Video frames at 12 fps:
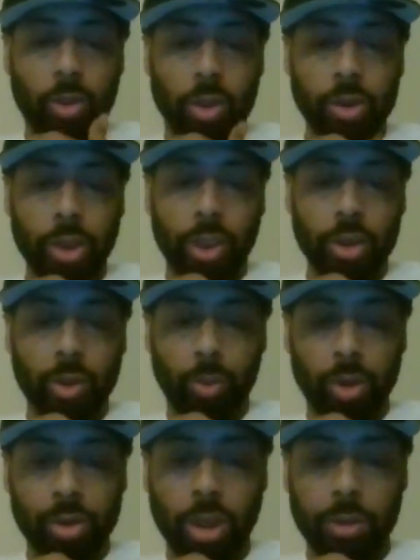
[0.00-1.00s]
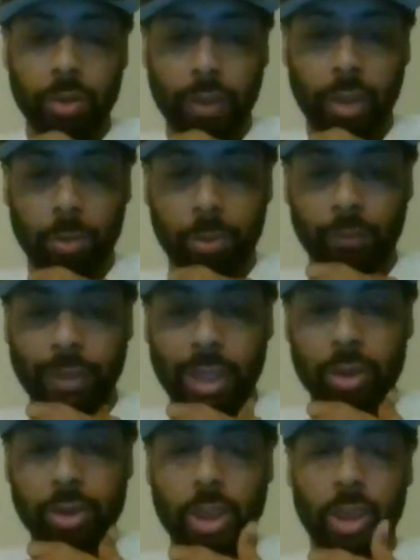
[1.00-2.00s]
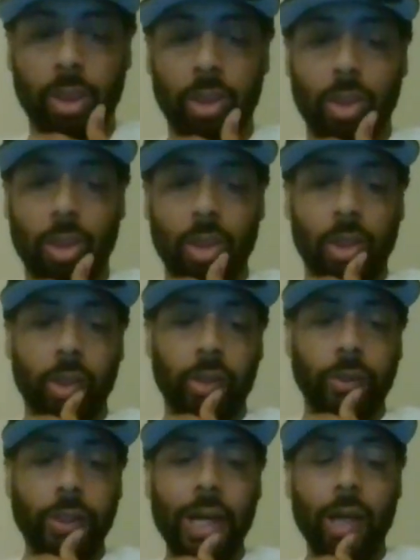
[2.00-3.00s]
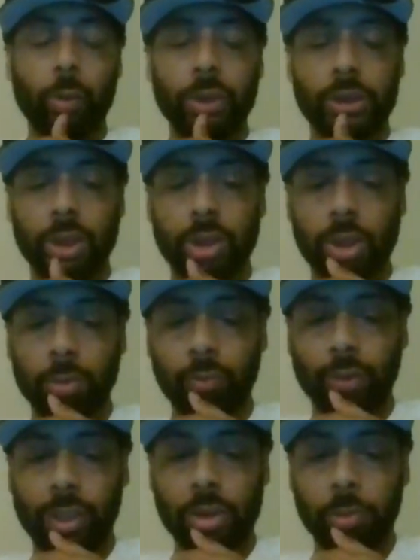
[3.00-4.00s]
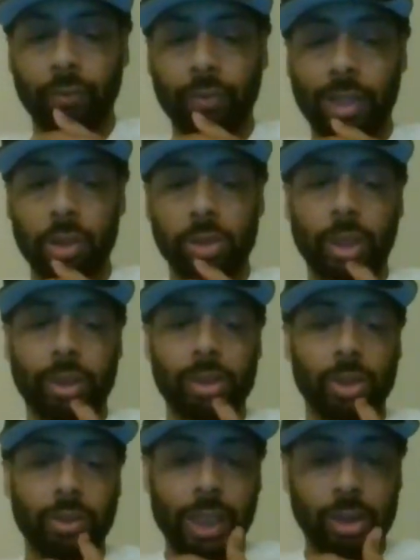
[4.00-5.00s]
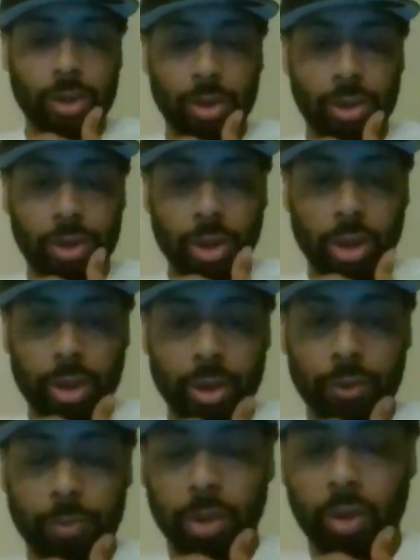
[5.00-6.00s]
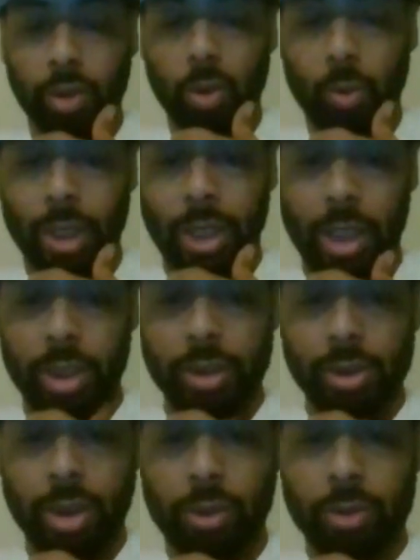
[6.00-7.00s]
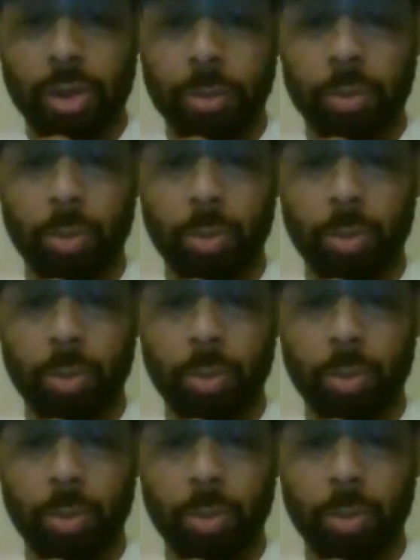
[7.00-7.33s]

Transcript: Krawcheck is a real estate developer. Valchek. Now we see some of Valchek's connections and political wise, and some of the